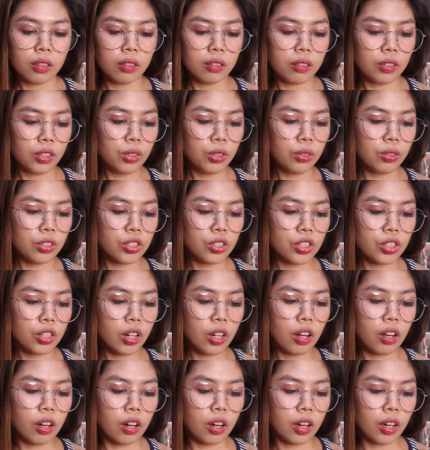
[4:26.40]
Cute siya
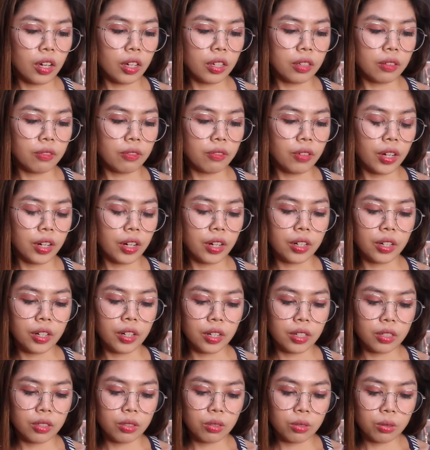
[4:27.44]
ha, in
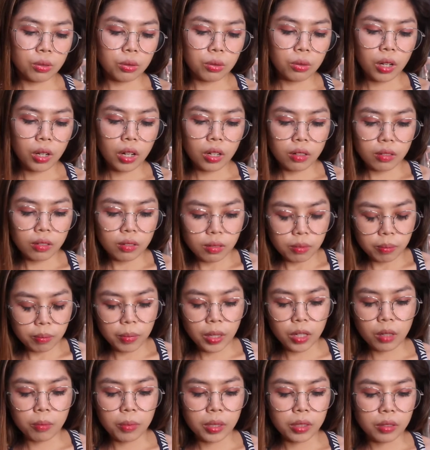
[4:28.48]
fairness. So,
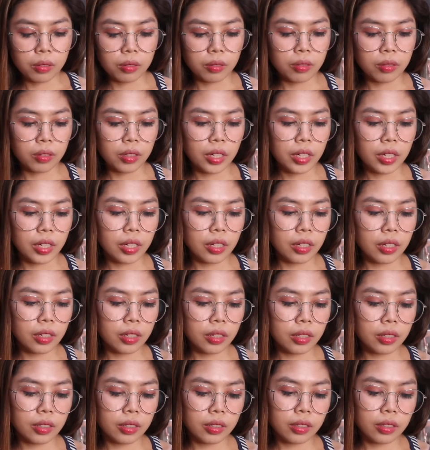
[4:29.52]
ano ba to? Ayan.